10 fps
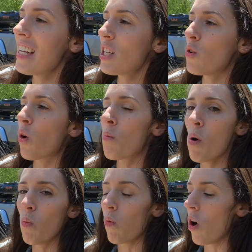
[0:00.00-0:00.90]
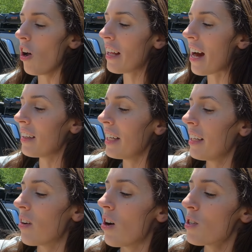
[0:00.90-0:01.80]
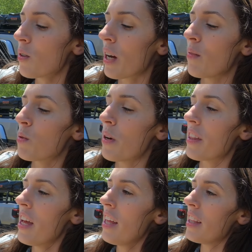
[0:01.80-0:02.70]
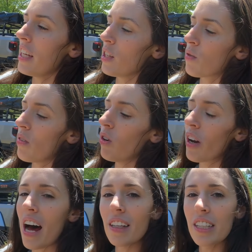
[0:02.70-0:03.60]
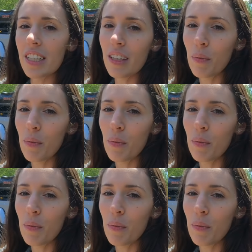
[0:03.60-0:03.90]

It has a normal wall outlet and also comes with the 12 volt outlet to